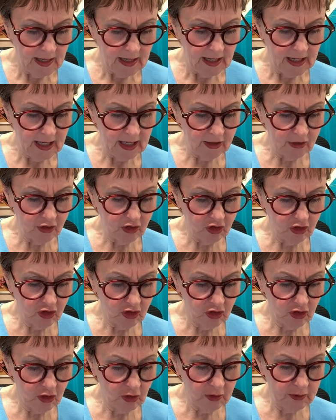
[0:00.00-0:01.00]
it
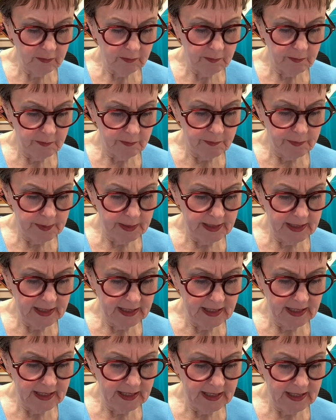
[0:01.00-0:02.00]
should
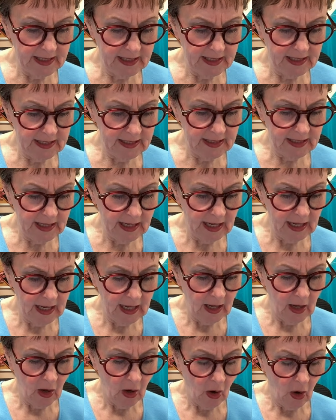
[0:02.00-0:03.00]
be
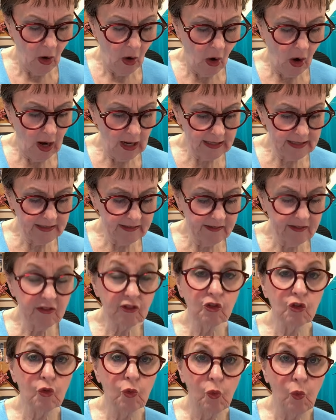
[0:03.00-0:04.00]

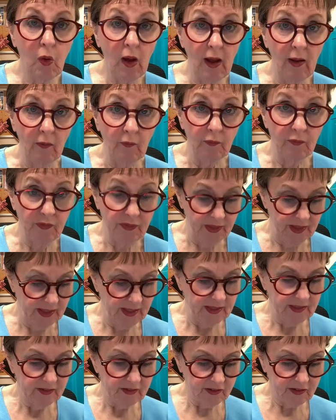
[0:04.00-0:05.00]
August 12th.
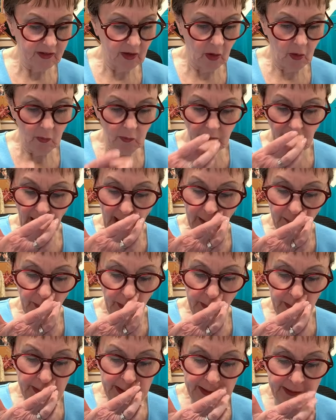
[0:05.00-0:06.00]
So that
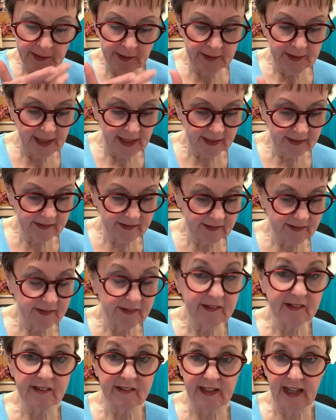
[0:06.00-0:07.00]
will be the
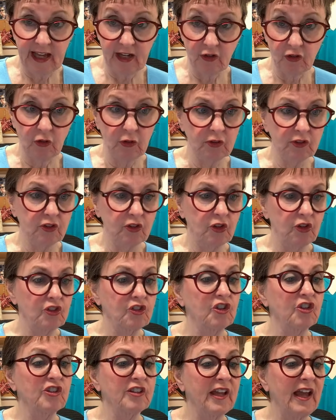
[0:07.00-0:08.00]
next scheduled
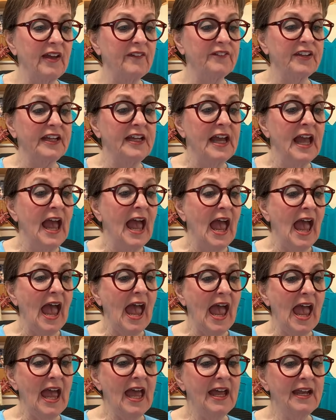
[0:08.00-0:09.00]
Serger Savvy.
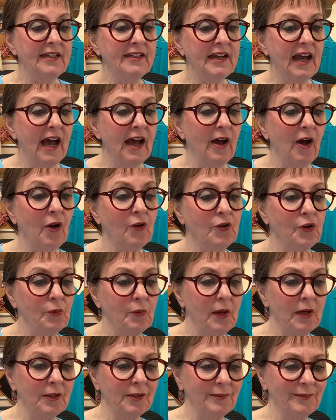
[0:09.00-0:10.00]
And oh, you're
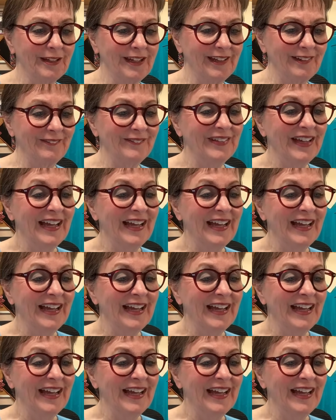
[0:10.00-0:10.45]
welcome, Kim.